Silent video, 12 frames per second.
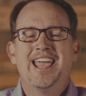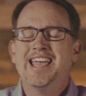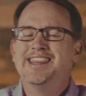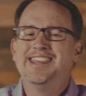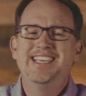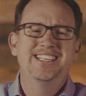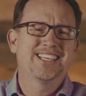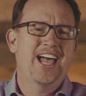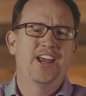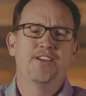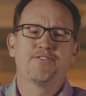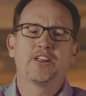And these
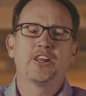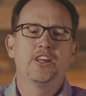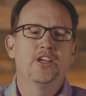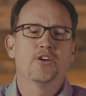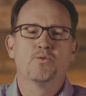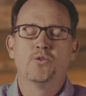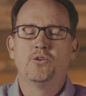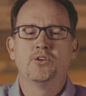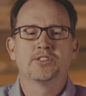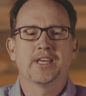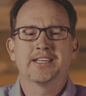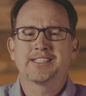kind of clear
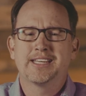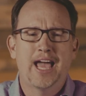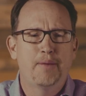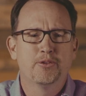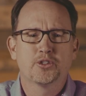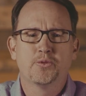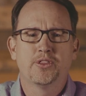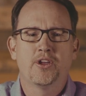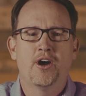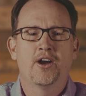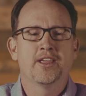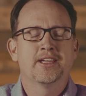rules established with
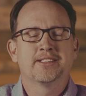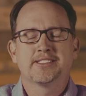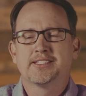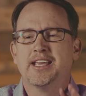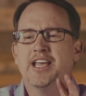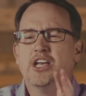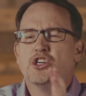the audience,